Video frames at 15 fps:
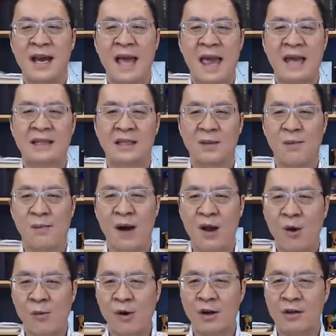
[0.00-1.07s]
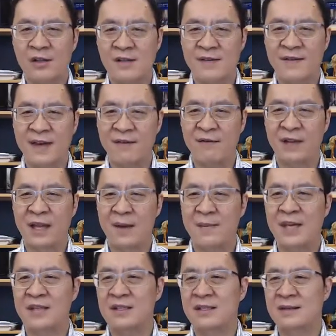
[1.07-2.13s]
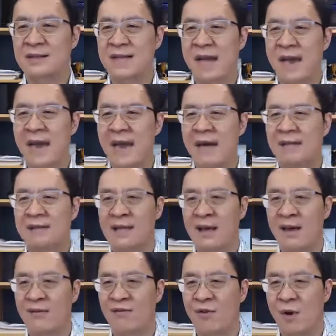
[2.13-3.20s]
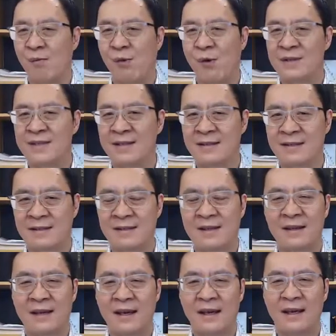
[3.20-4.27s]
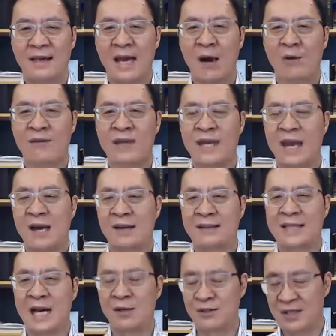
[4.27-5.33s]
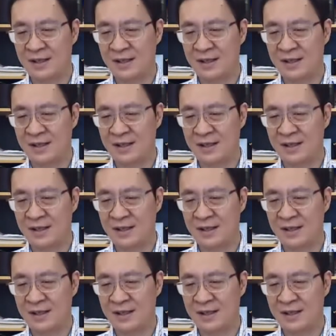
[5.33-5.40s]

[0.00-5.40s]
and biomarkers of inflammation and thrombosis in healthy young adults.